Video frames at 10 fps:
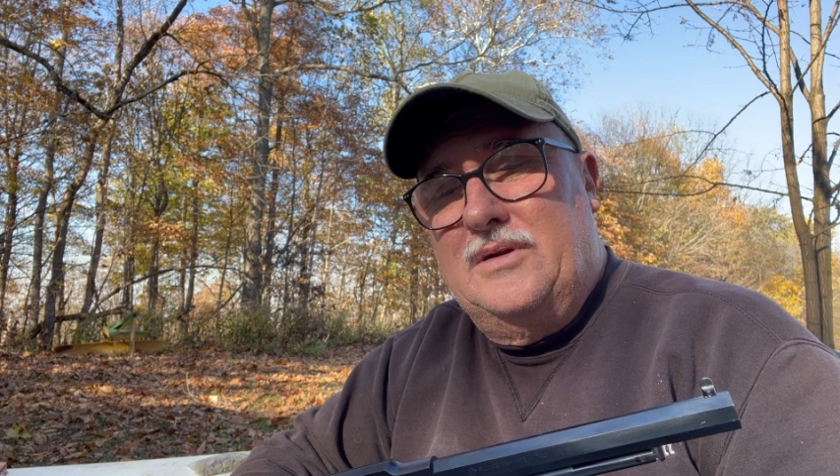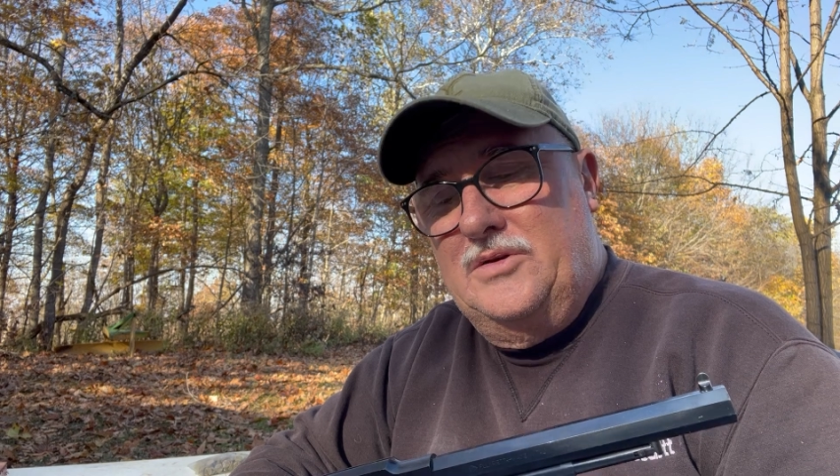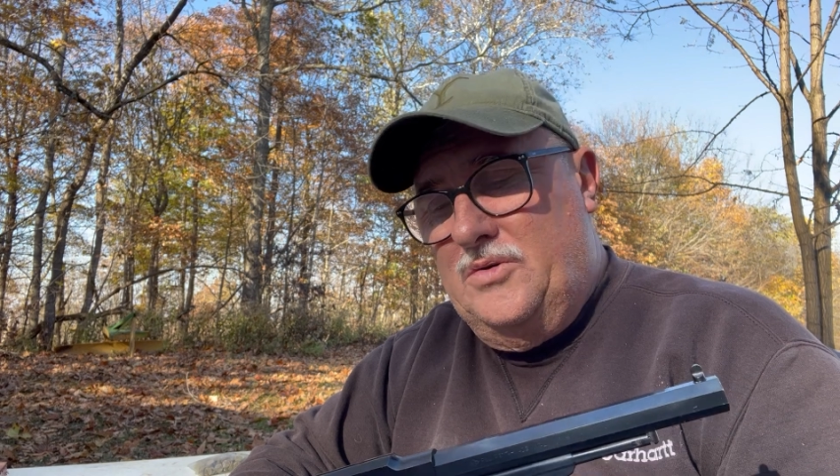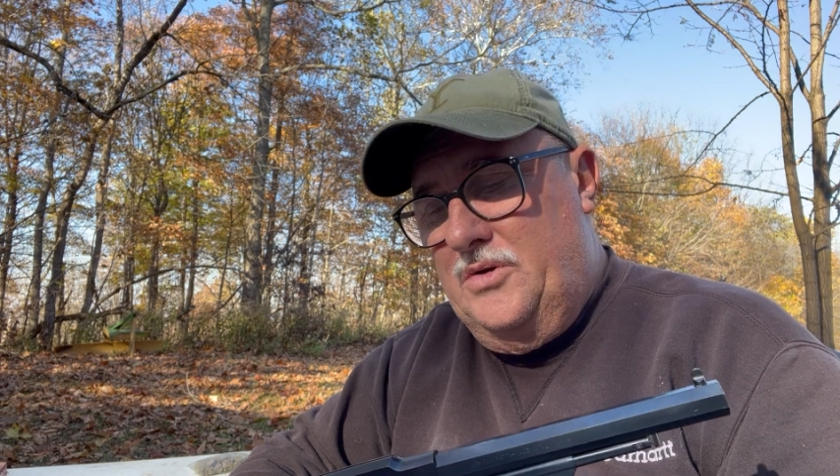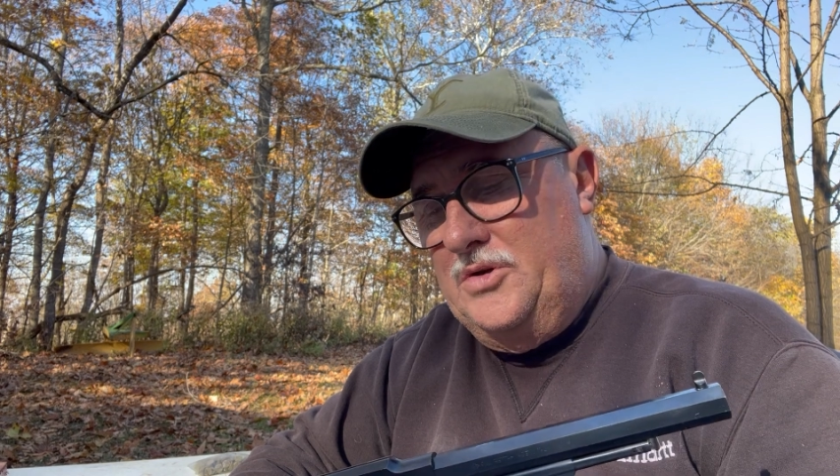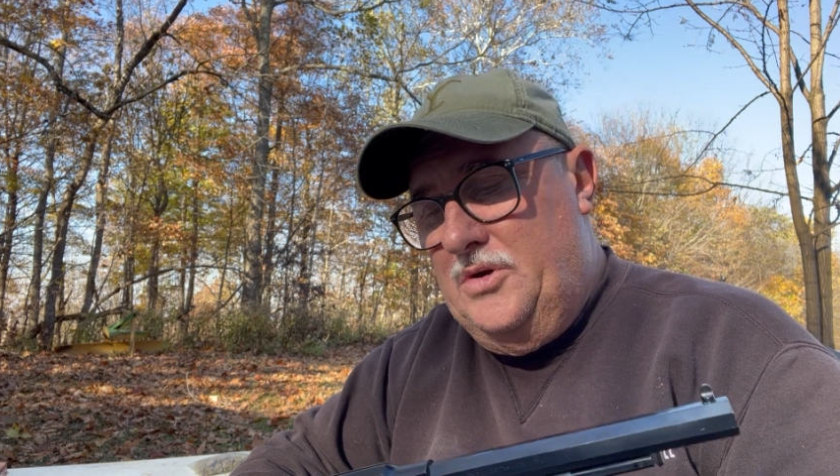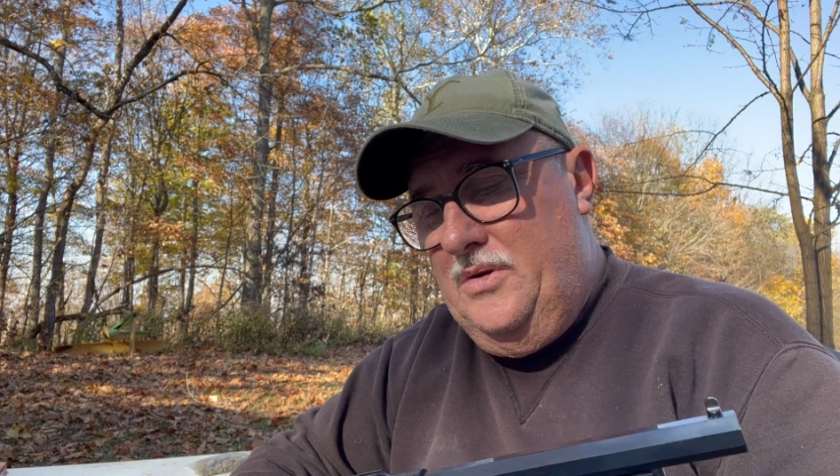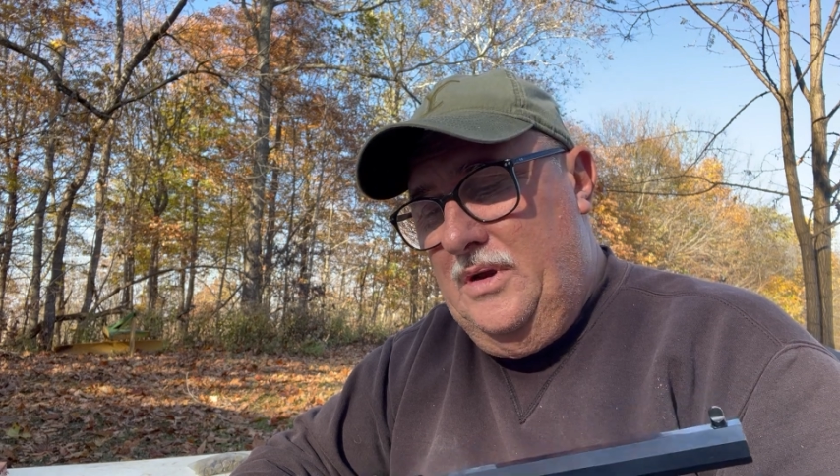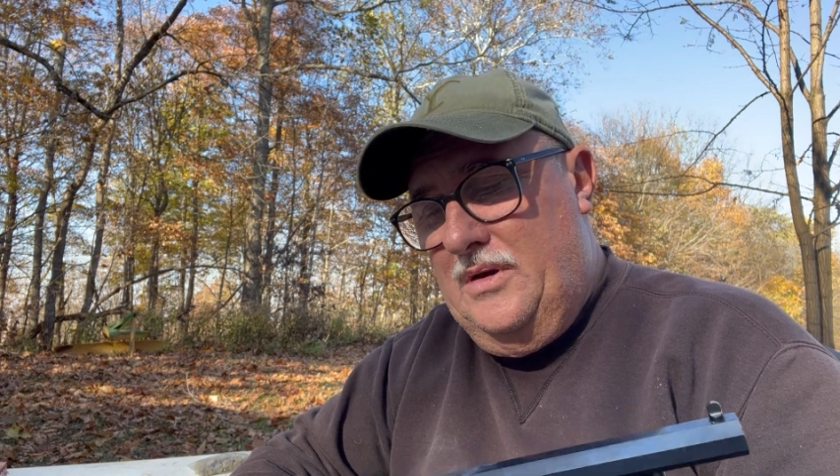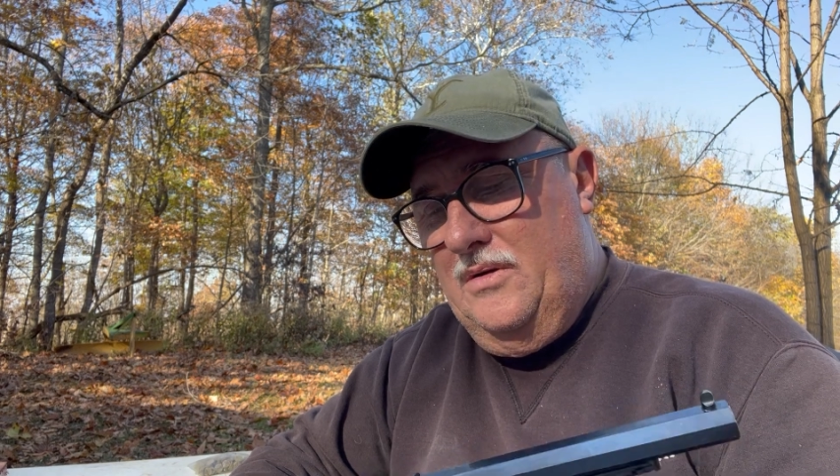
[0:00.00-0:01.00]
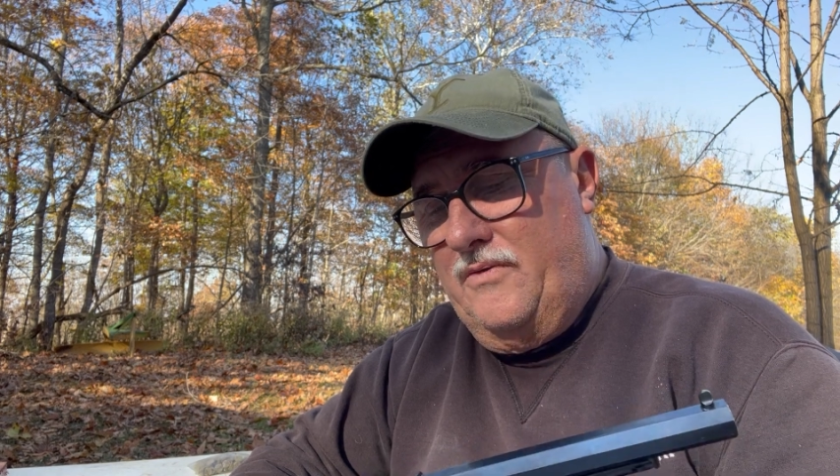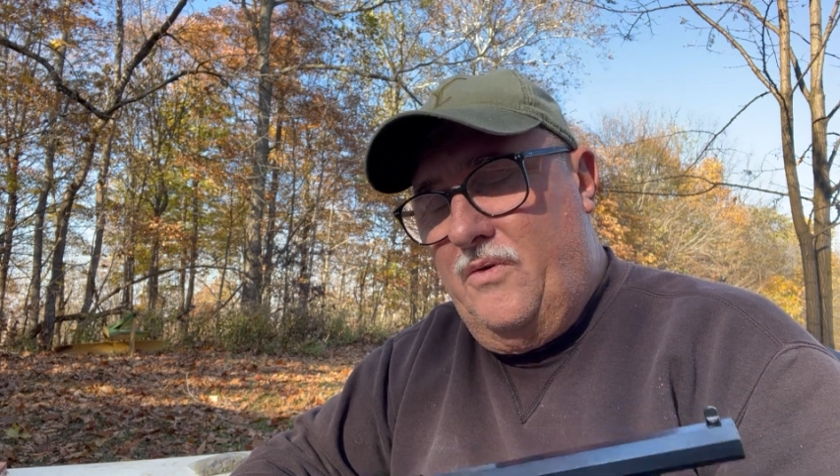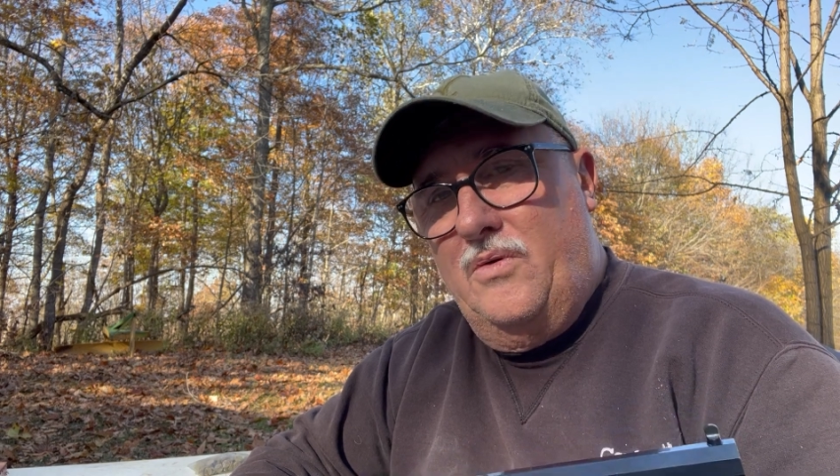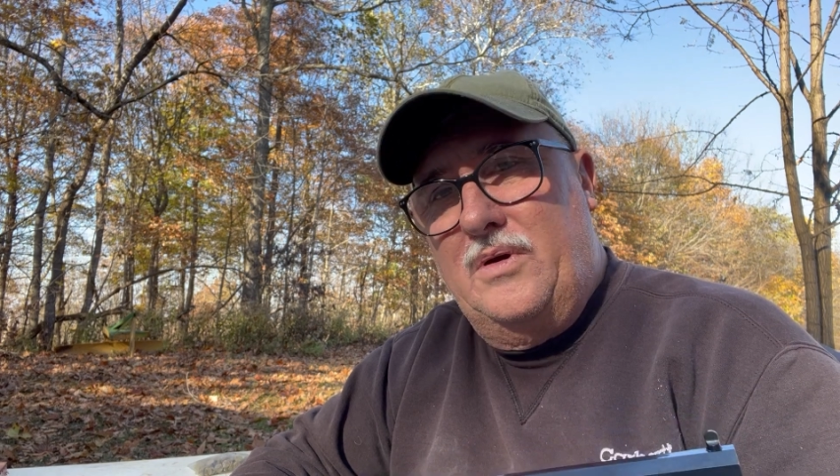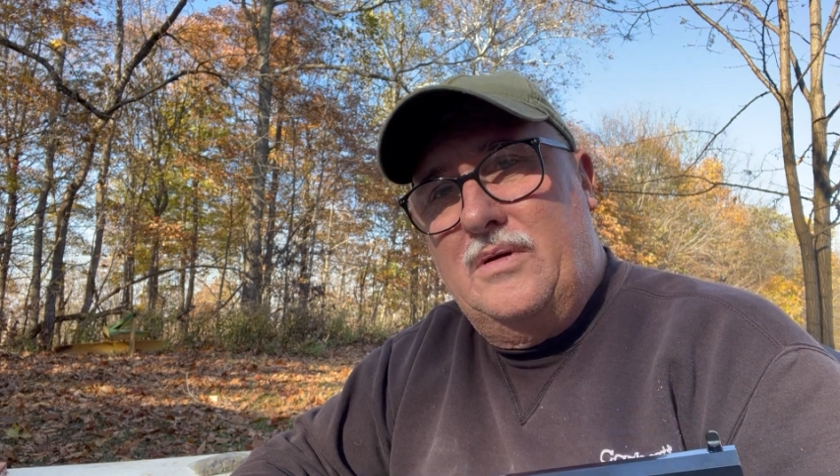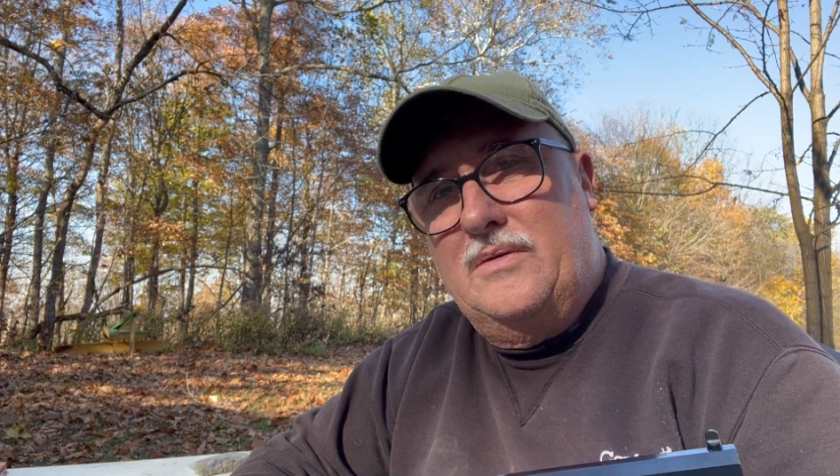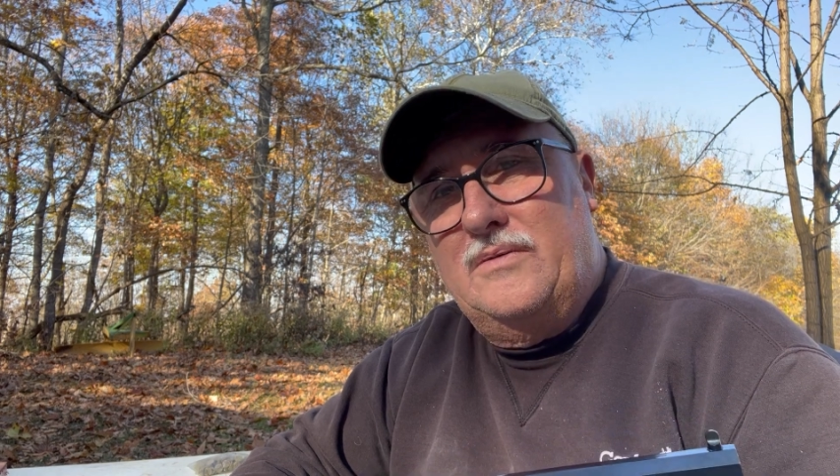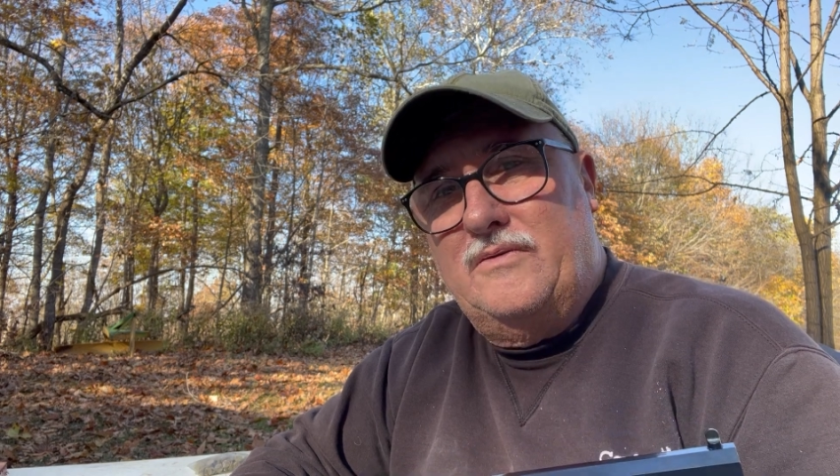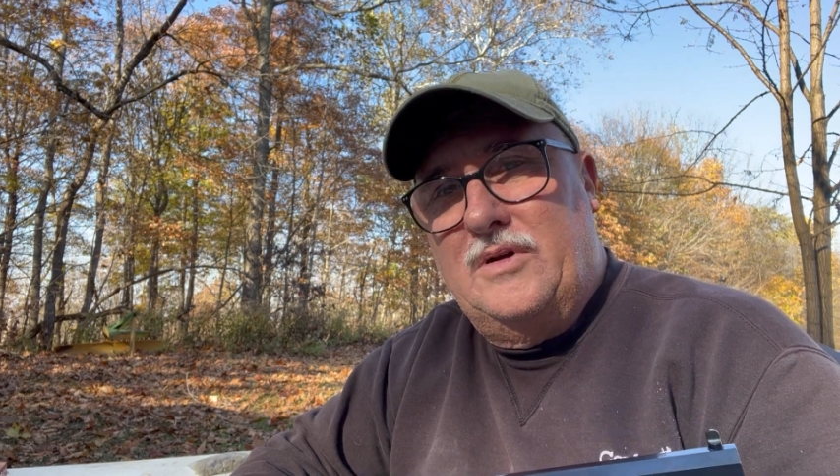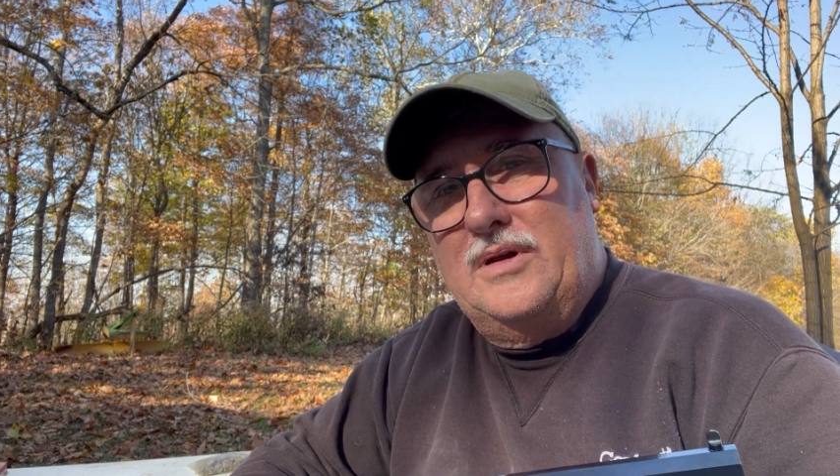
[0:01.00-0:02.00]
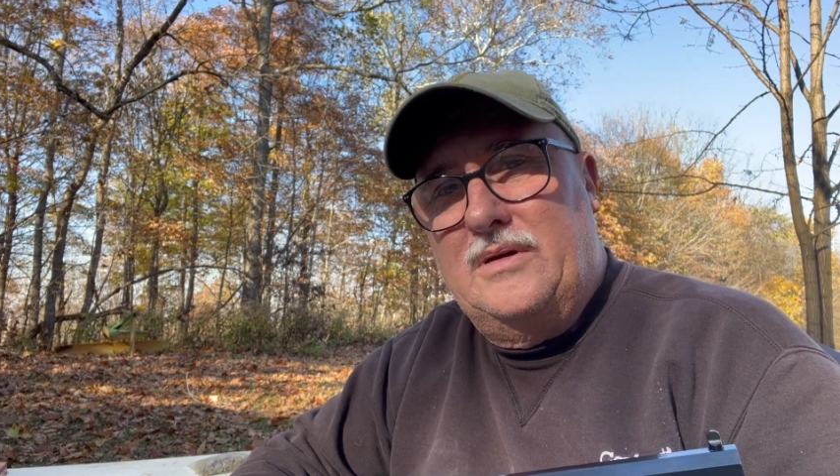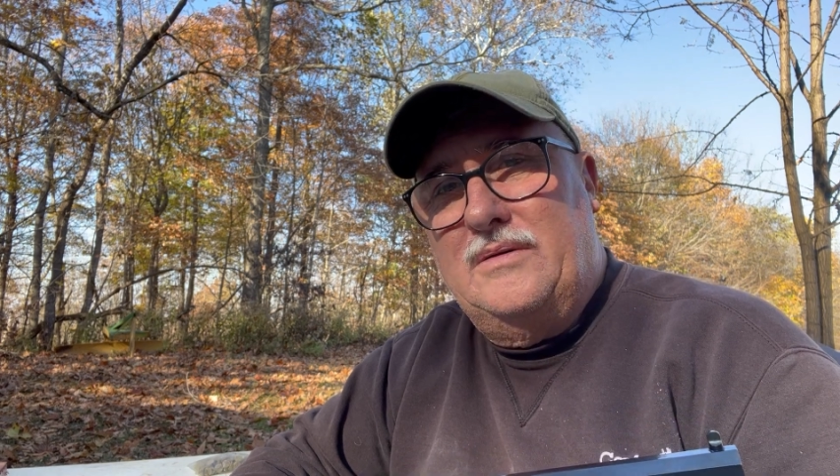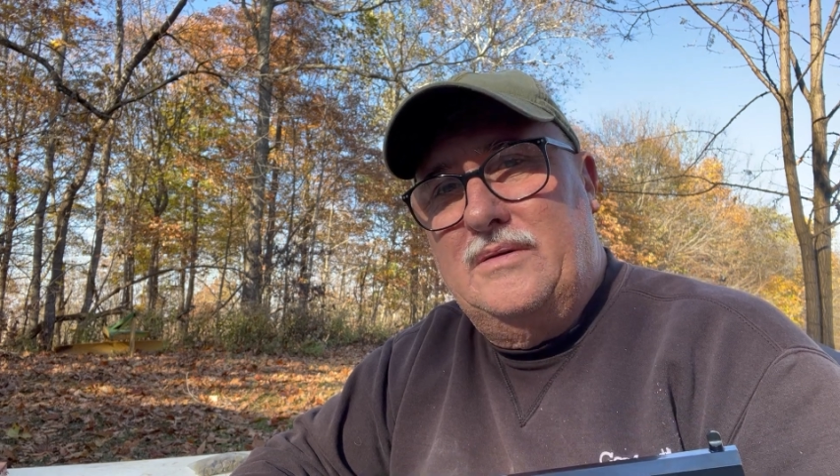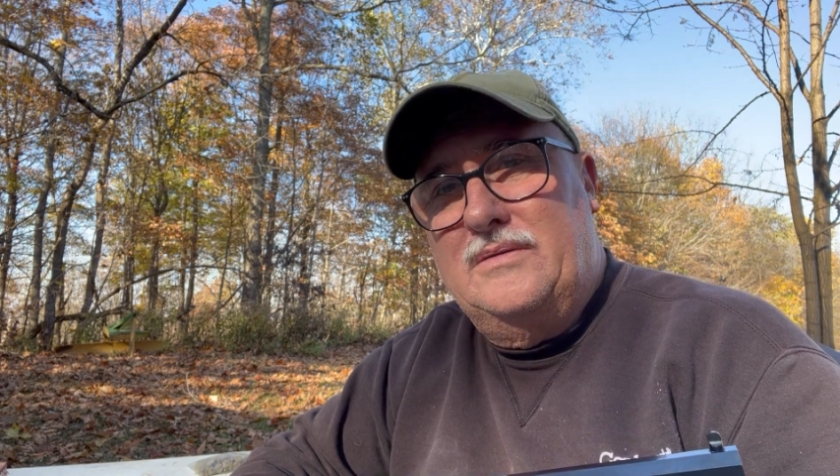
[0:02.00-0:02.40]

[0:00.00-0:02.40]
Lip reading: enjoyed shooting it and look forward to really